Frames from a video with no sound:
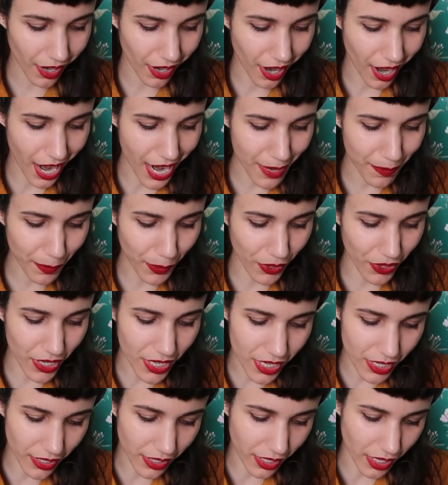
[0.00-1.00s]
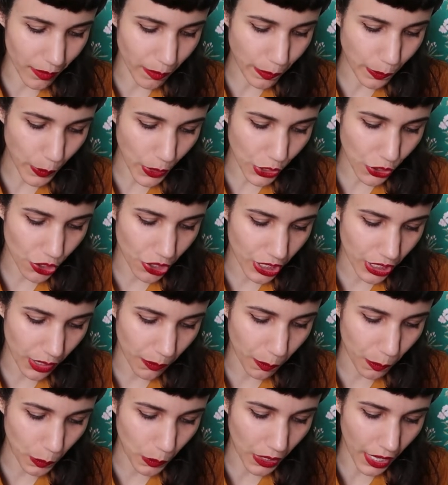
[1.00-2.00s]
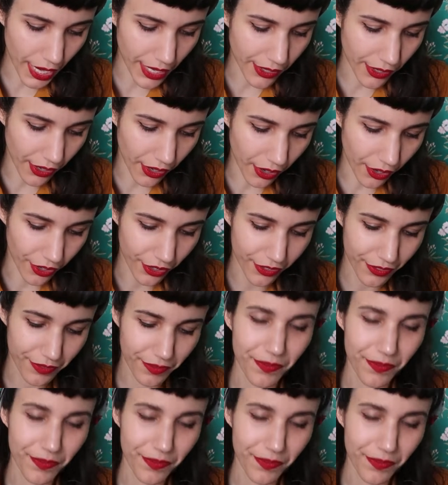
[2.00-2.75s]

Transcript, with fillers: hyper easy brush tip liner